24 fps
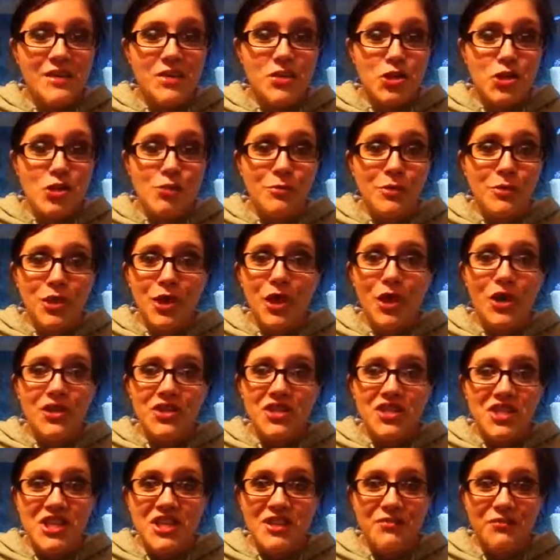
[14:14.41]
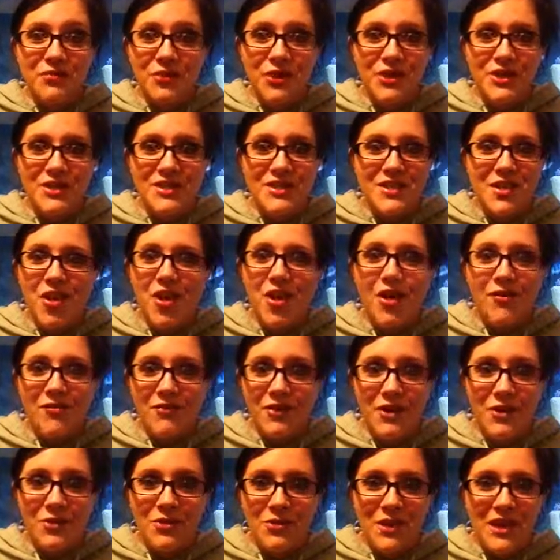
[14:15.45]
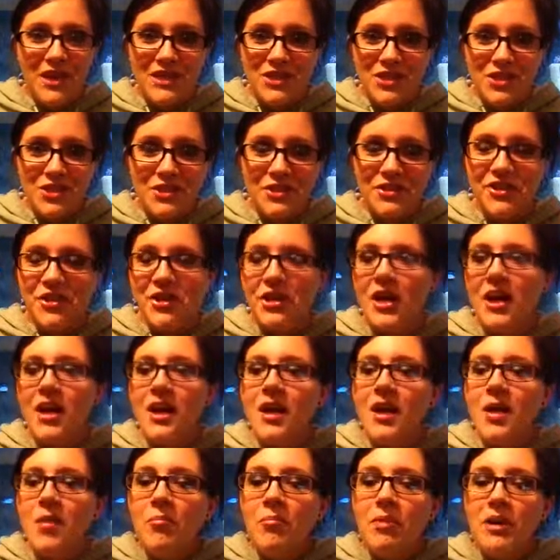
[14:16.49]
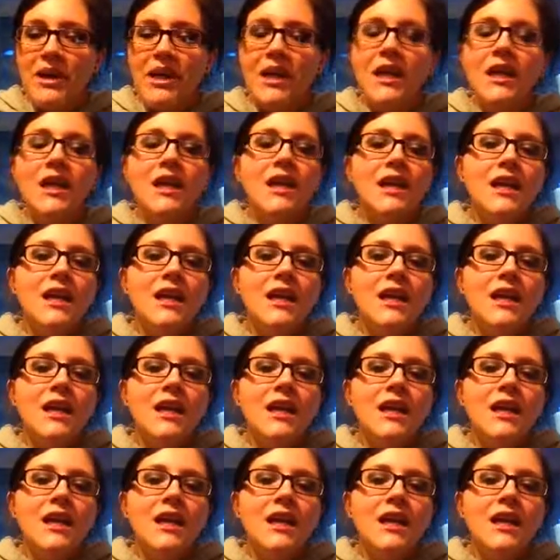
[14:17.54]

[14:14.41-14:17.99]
a terminology for his coffee, the way it should look. But